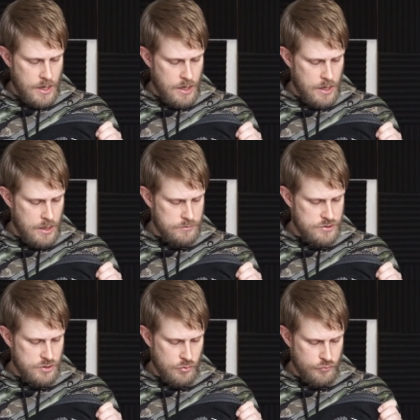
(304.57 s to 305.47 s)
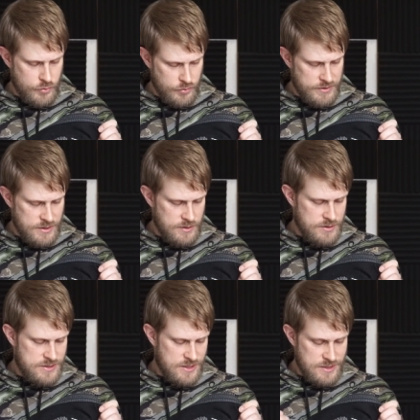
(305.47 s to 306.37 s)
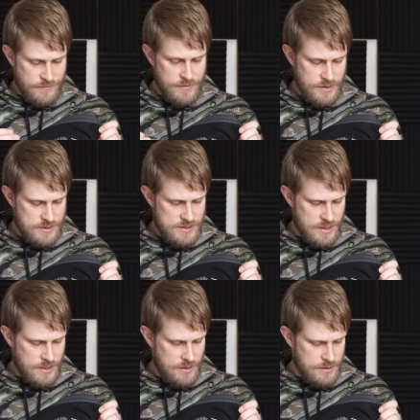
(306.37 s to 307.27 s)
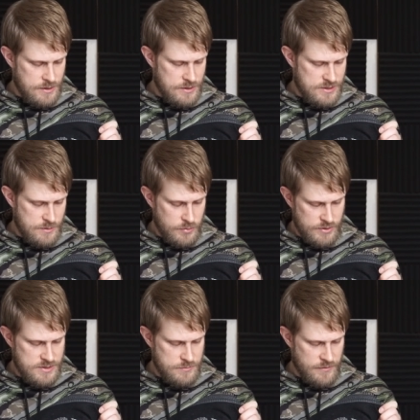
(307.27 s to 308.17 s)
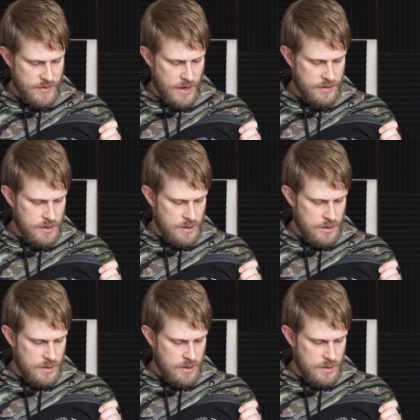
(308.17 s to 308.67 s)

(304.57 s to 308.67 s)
Uh, so really the significance and the symbolism of that